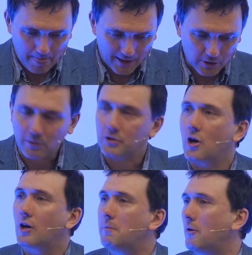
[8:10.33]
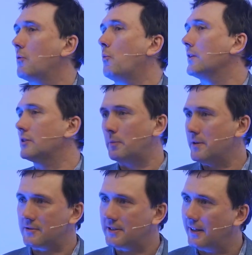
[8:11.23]
And so I want to talk about one little
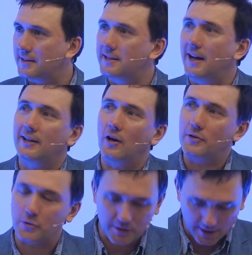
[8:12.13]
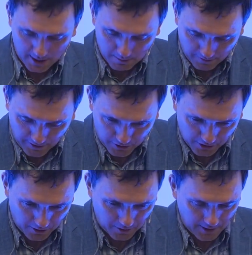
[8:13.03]
piece of science that I got interested in a number of years
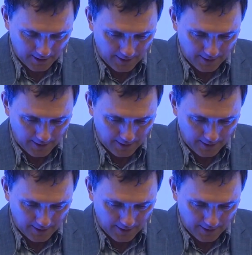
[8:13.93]
ago.